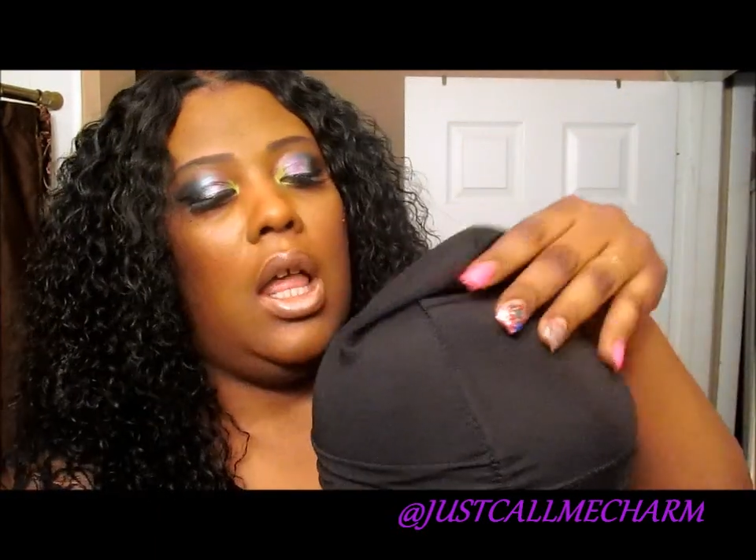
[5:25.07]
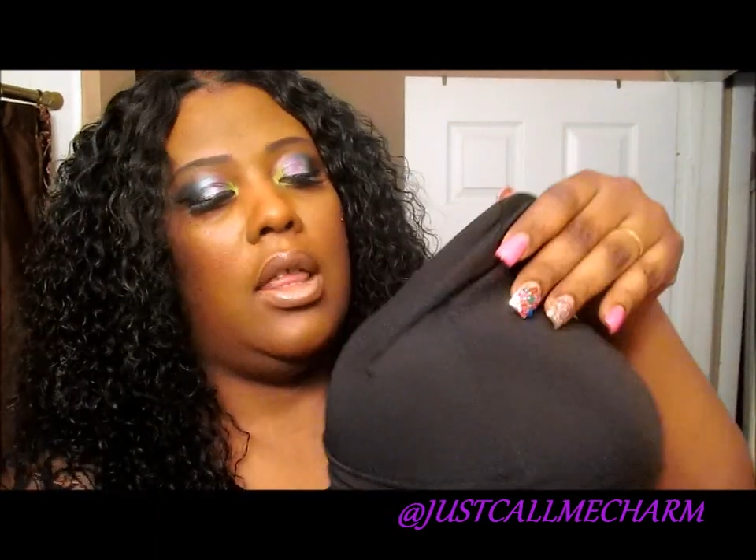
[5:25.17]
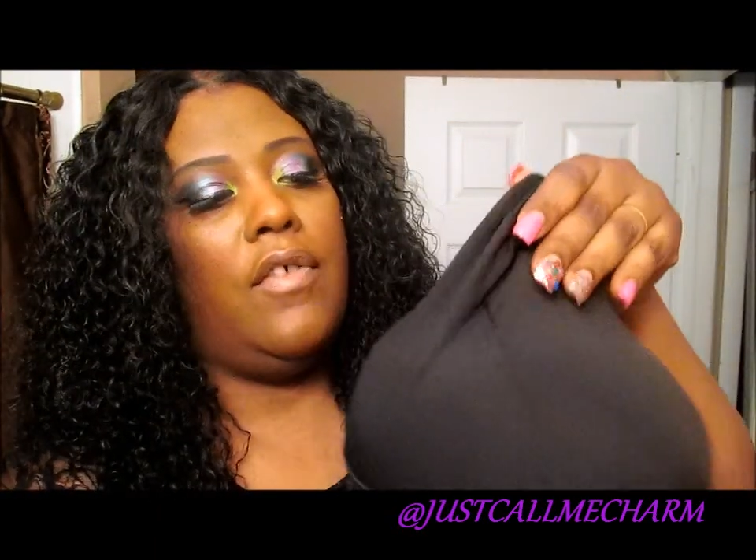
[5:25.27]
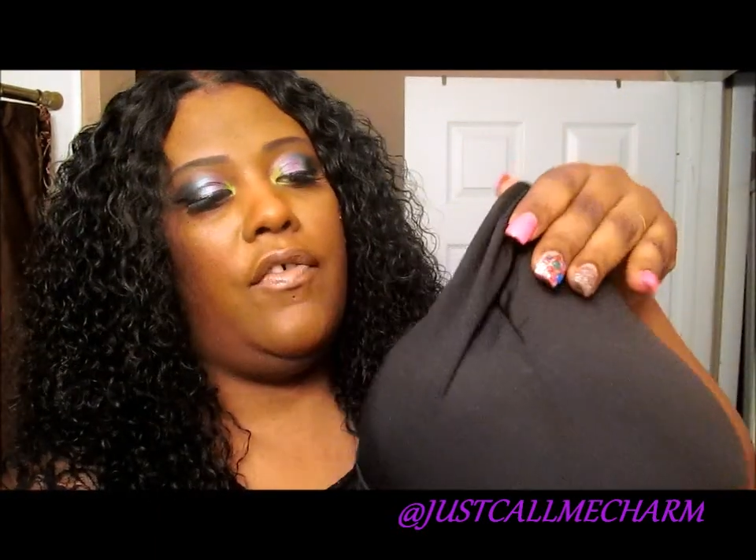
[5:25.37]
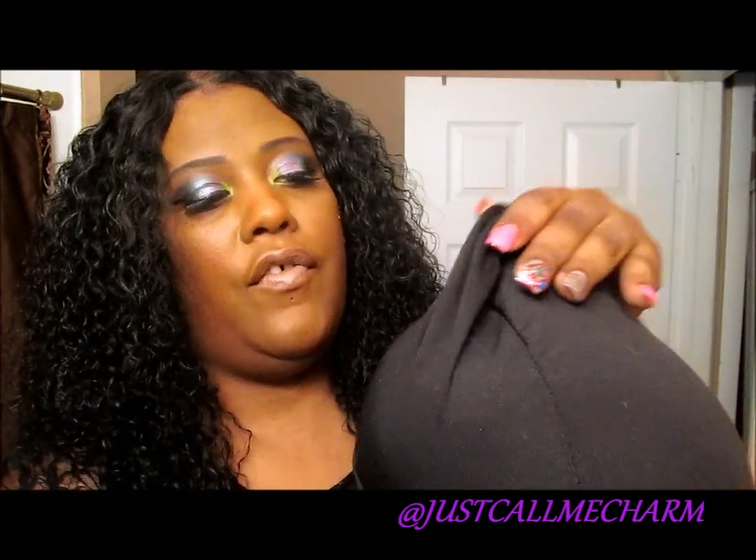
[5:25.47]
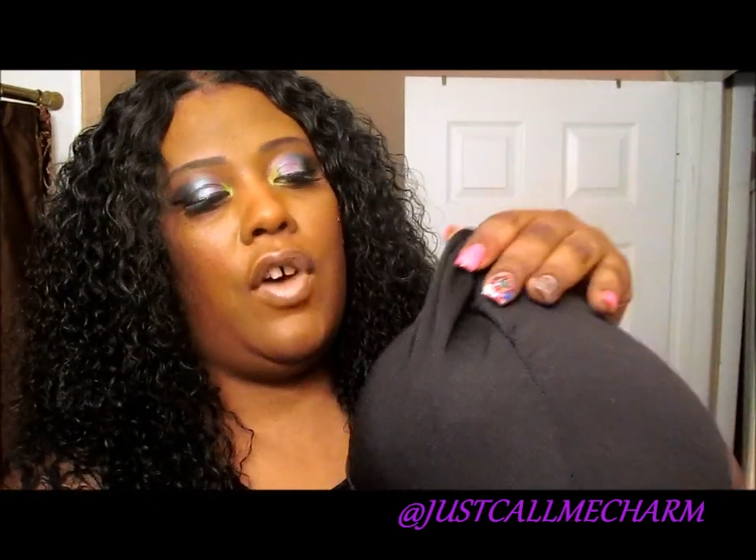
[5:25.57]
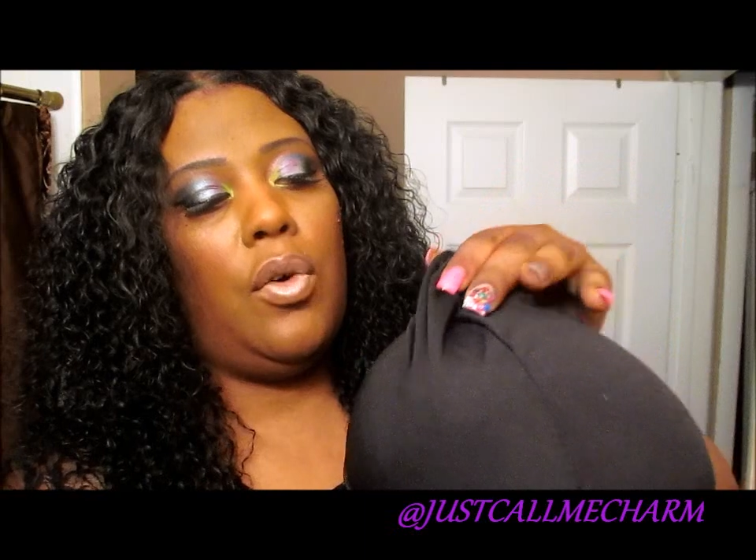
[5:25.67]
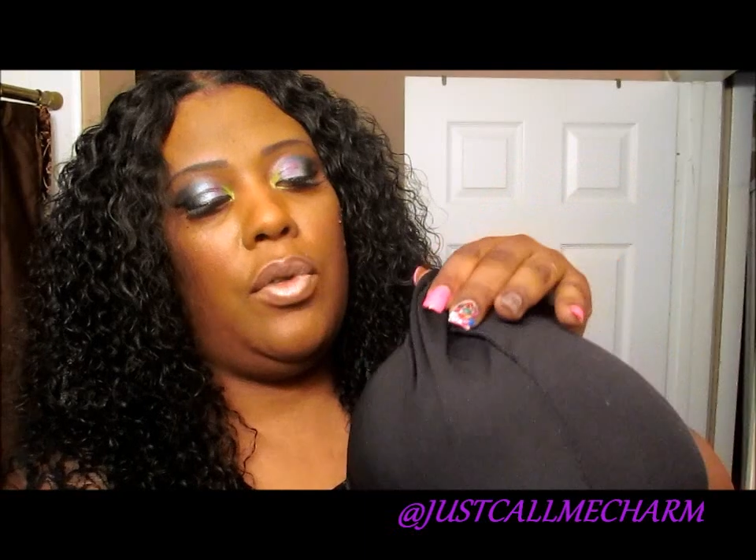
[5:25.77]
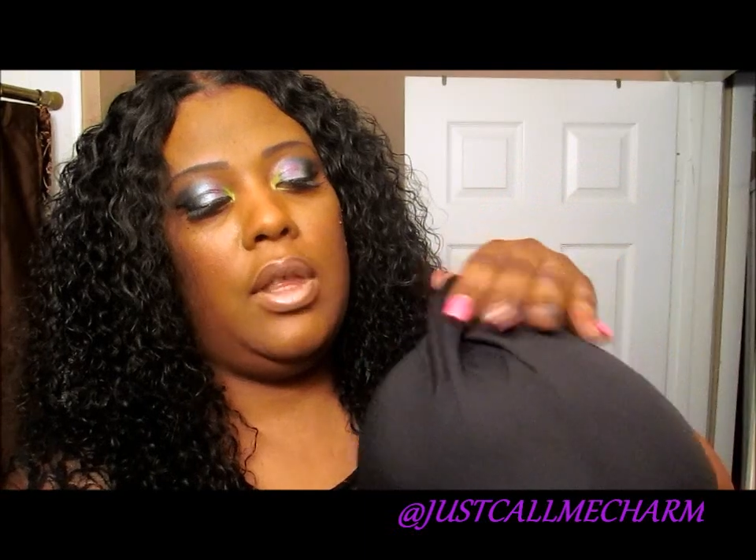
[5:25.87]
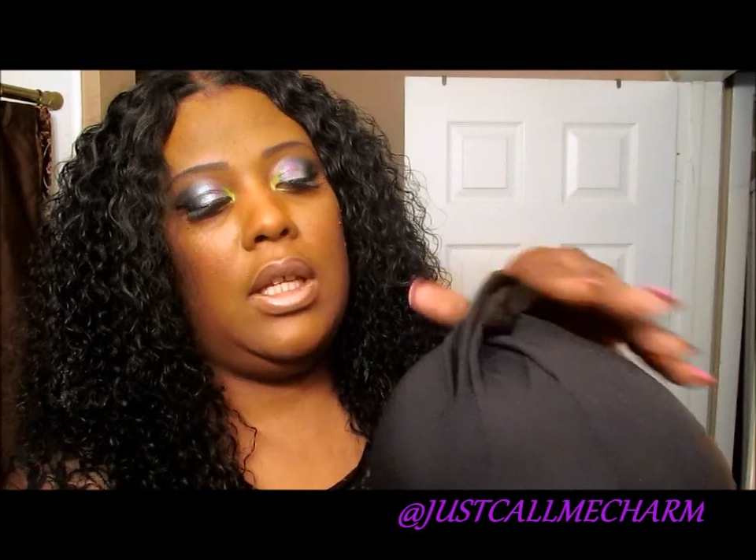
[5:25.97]
then
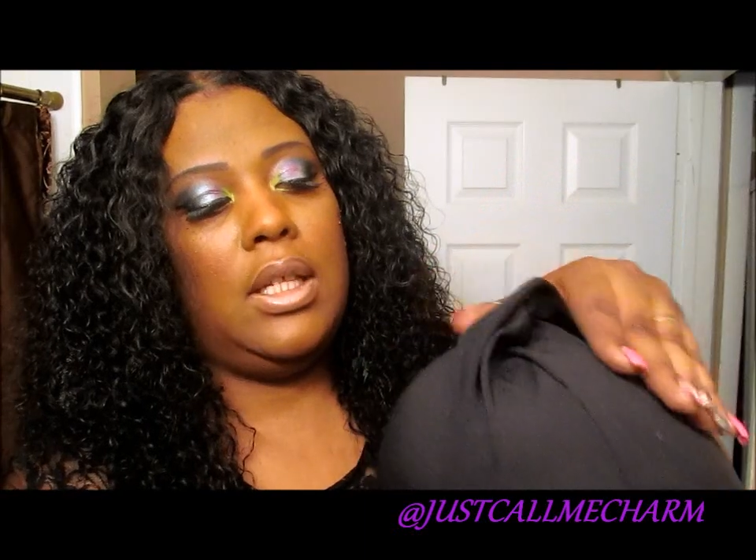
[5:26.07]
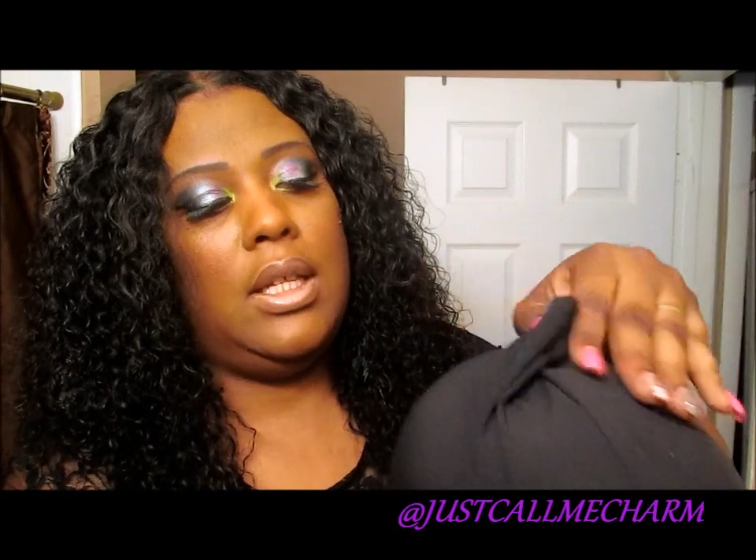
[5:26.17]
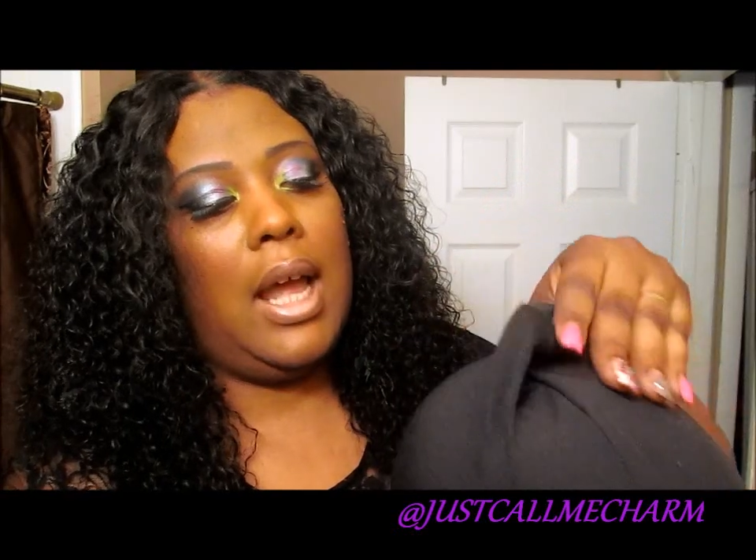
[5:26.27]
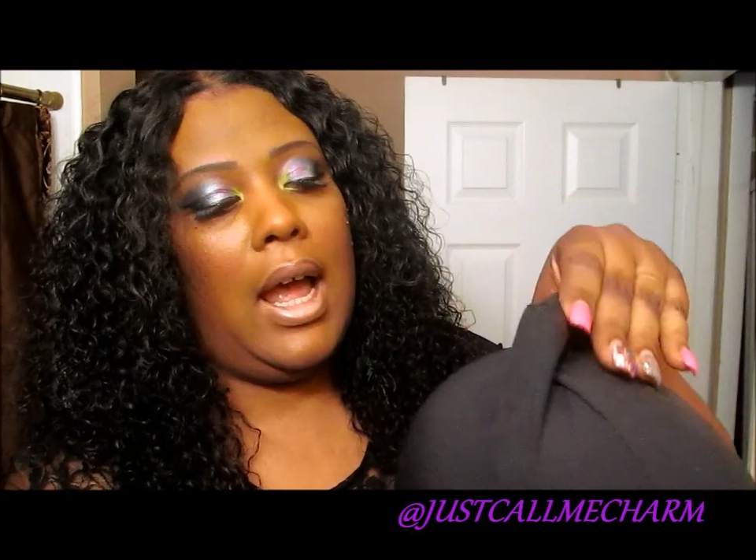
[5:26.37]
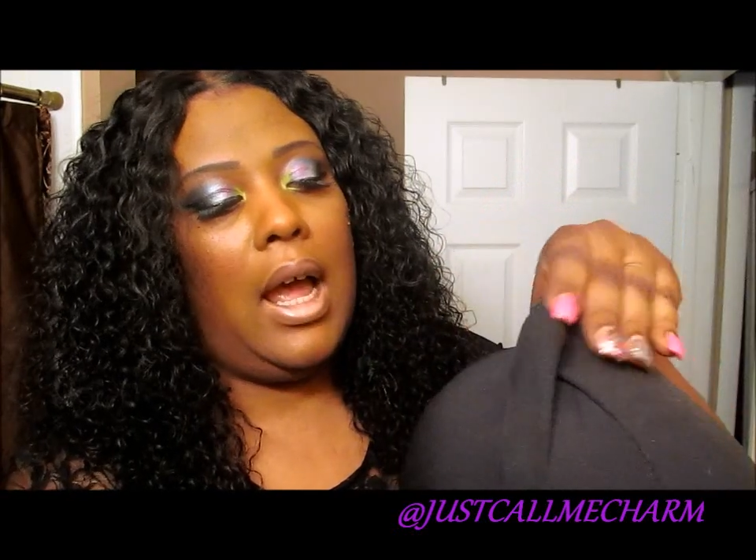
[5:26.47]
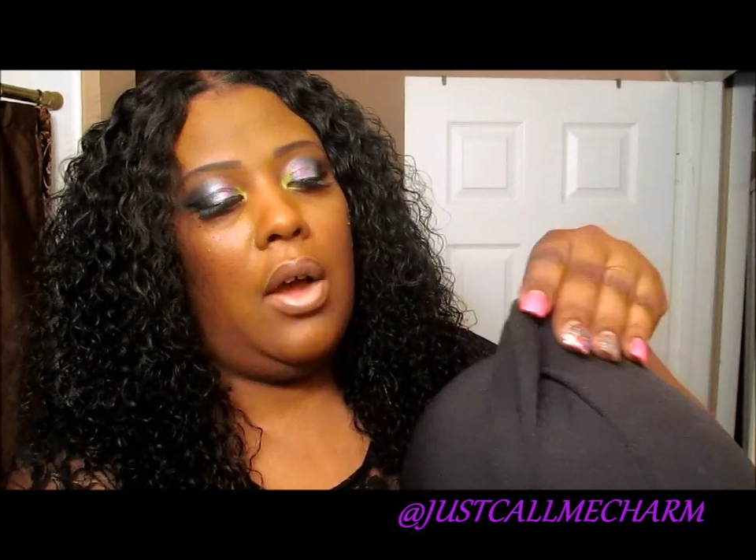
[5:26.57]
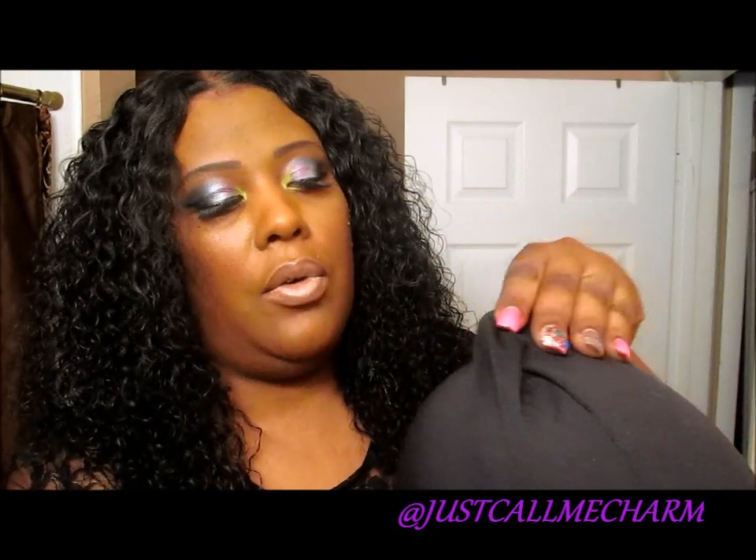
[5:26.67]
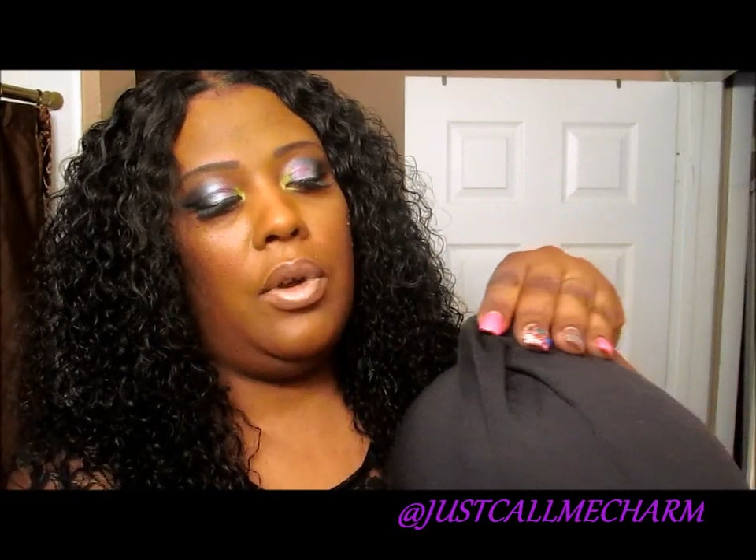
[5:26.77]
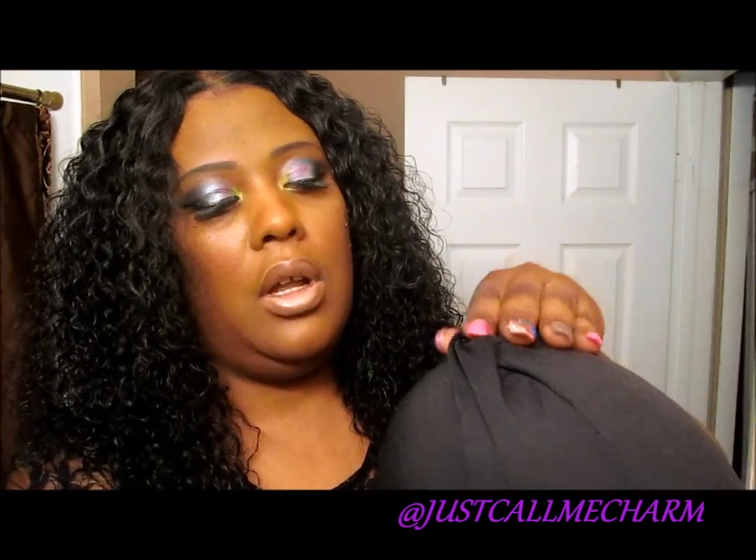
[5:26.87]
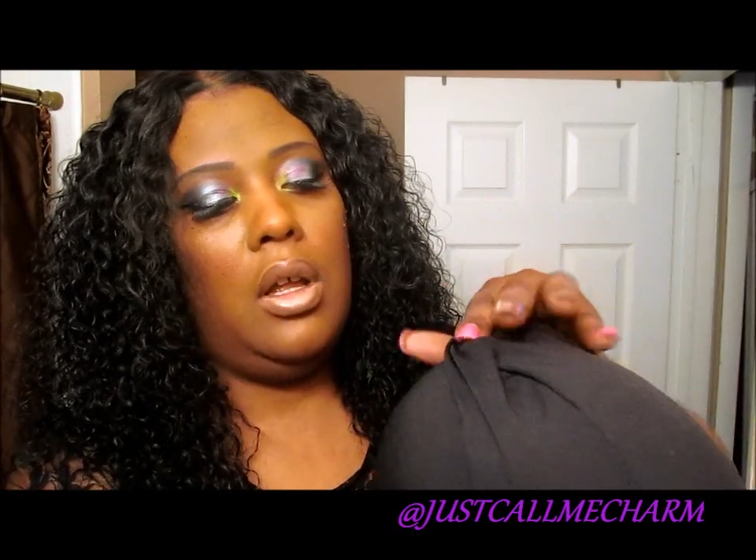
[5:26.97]
fold this down